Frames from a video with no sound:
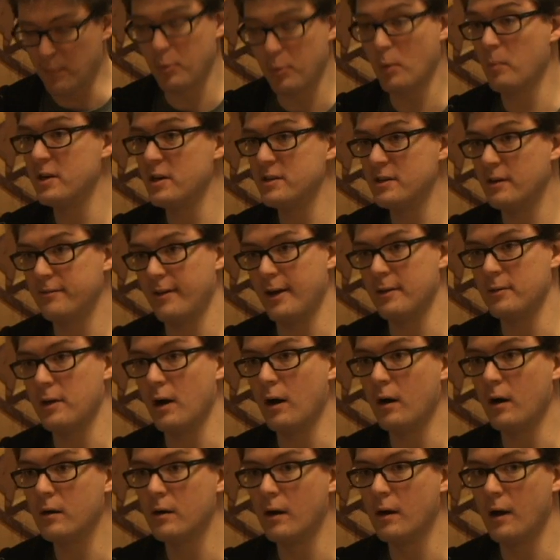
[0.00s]
I put myself
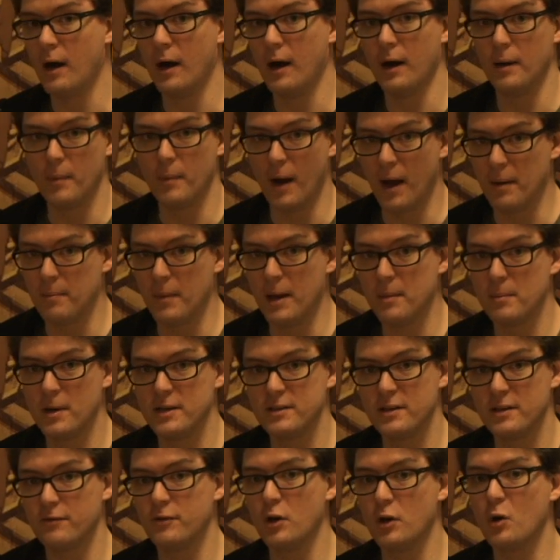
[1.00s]
out there. I
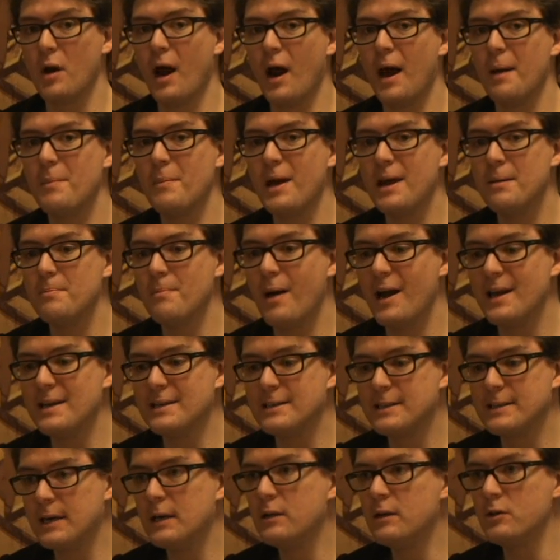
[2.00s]
made myself known. I made
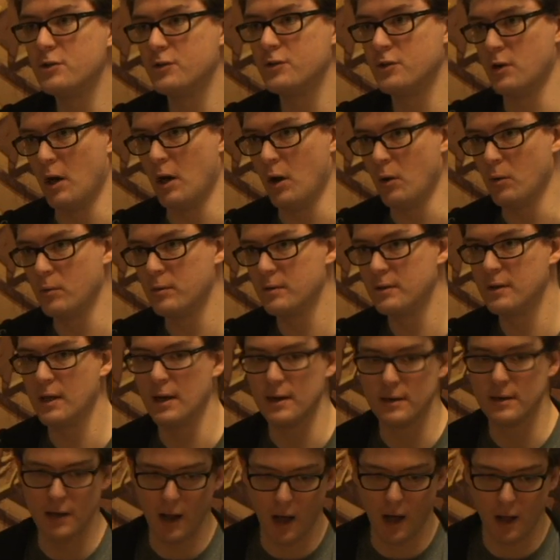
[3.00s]
my skills known.
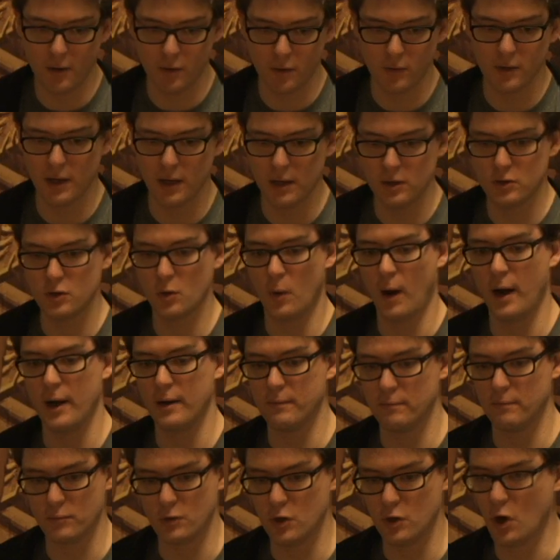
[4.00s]
That not only do
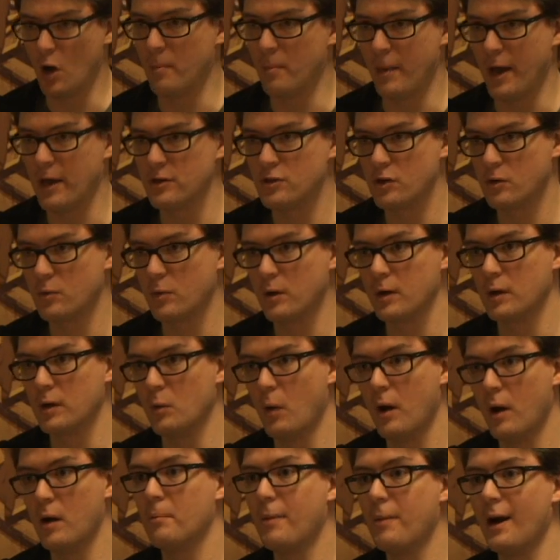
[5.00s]
I know Magic
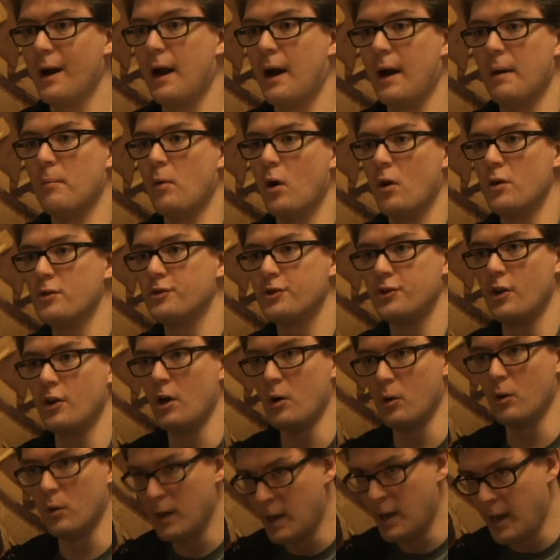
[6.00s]
really well, but I'm
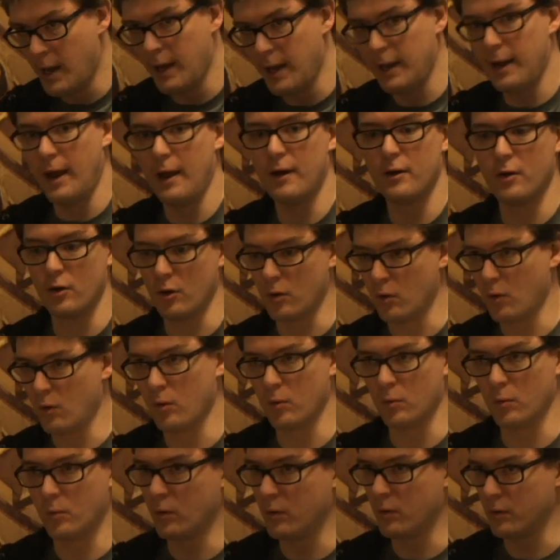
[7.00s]
also an editor,
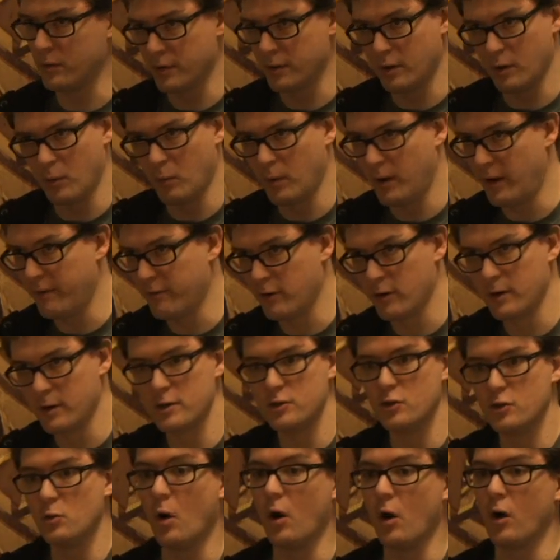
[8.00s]
or
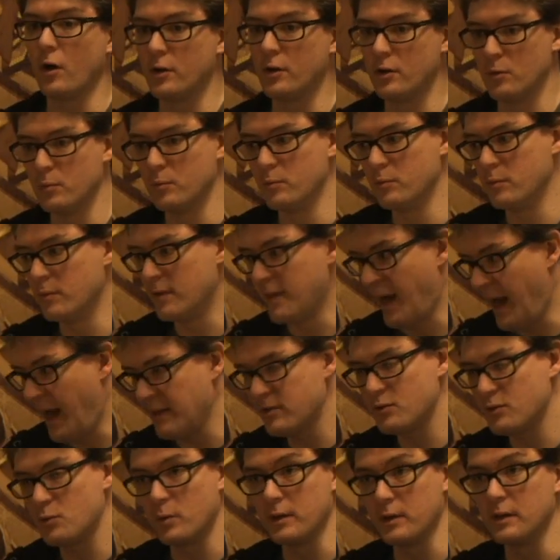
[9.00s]
whatever it is you are.
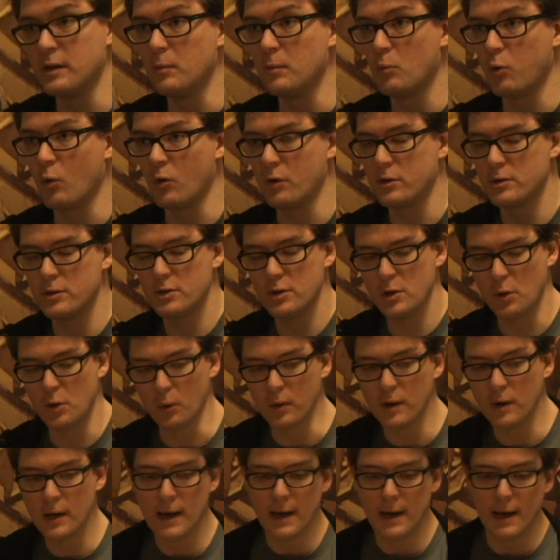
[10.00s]
That's really important
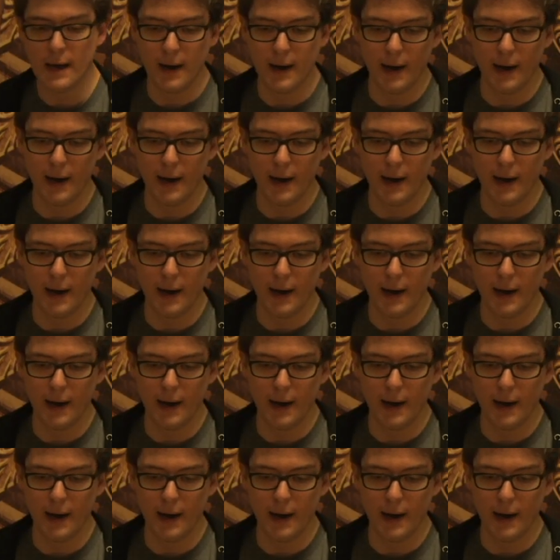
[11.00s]
too.